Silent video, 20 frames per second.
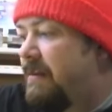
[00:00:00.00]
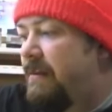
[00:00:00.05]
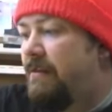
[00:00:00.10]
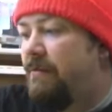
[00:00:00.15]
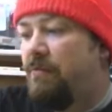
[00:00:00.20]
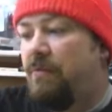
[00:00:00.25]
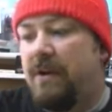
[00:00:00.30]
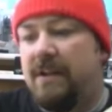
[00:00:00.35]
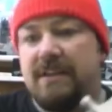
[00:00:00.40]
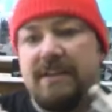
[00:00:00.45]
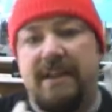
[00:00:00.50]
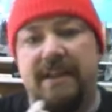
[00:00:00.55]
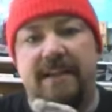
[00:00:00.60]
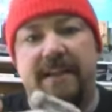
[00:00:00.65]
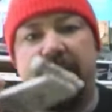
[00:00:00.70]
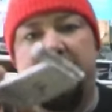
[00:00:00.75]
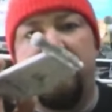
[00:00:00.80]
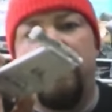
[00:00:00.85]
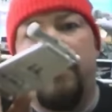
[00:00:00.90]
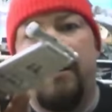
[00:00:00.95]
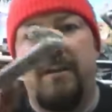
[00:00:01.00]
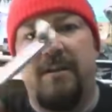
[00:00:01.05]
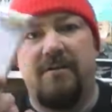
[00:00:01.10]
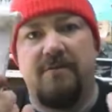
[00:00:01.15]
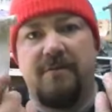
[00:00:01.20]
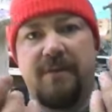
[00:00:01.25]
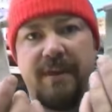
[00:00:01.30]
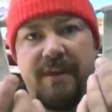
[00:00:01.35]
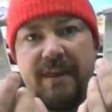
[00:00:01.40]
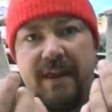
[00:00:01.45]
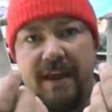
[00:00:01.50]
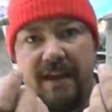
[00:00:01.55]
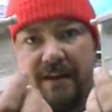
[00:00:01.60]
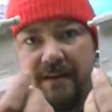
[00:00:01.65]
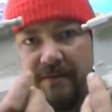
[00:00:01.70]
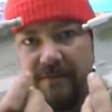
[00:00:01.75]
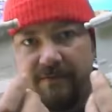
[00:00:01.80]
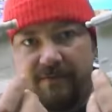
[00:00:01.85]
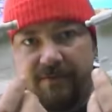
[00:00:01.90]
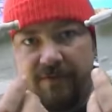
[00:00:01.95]
The ones I did earlier with that
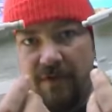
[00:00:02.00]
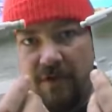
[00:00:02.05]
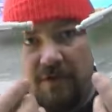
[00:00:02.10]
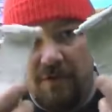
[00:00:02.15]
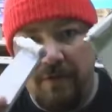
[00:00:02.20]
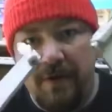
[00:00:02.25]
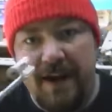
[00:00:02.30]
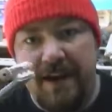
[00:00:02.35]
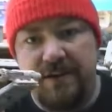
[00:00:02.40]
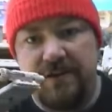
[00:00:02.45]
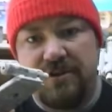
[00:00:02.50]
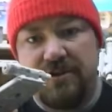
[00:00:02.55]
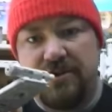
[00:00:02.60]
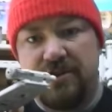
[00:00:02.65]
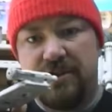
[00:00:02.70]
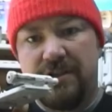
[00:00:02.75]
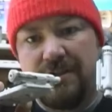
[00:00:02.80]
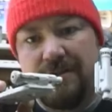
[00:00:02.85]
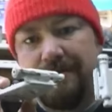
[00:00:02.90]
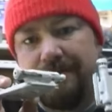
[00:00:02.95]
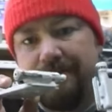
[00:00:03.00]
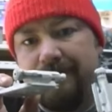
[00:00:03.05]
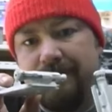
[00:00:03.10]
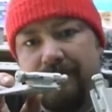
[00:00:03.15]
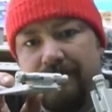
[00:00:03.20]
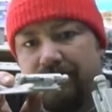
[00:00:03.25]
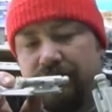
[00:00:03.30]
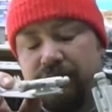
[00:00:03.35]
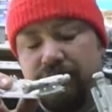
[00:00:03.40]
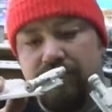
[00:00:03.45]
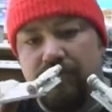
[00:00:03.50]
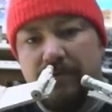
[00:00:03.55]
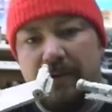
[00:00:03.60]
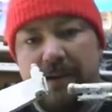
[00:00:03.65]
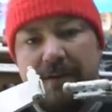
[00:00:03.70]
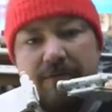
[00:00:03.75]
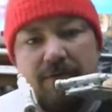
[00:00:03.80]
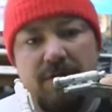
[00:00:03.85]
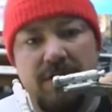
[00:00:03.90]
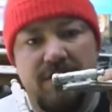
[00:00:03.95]
photo etch, just
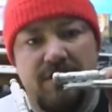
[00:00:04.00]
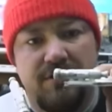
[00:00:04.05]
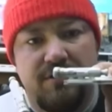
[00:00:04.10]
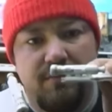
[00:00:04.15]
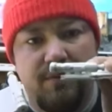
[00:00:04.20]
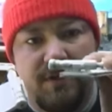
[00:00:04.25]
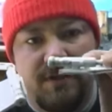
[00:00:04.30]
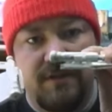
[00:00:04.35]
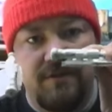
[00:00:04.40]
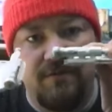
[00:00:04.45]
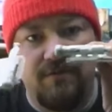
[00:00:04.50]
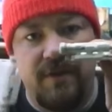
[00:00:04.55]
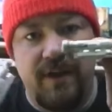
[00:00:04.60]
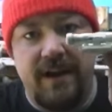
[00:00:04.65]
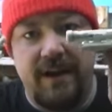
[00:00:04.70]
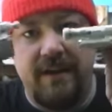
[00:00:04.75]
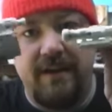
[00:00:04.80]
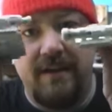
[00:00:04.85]
whatever, it just wasn't right.